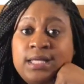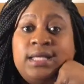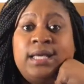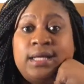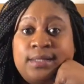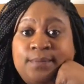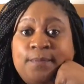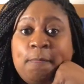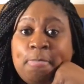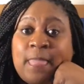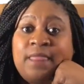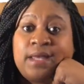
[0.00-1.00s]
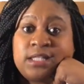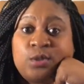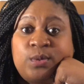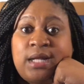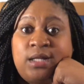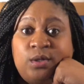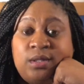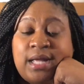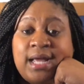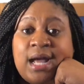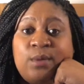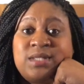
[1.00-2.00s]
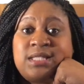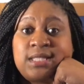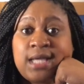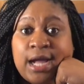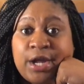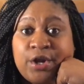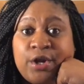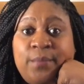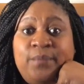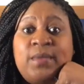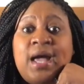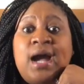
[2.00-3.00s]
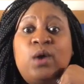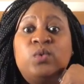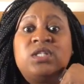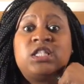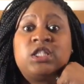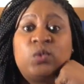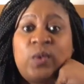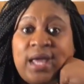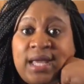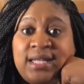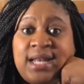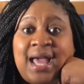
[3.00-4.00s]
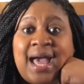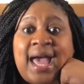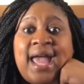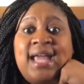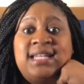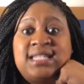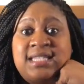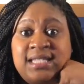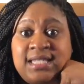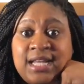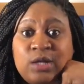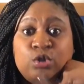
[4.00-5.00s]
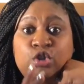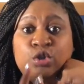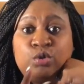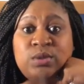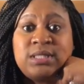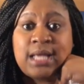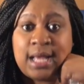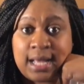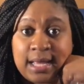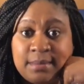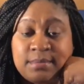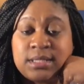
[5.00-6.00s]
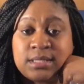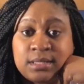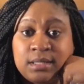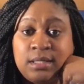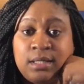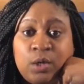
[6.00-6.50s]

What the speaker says: Yeah, that's what I look like. I was tired. I was sweating. I had to sit down 2 times.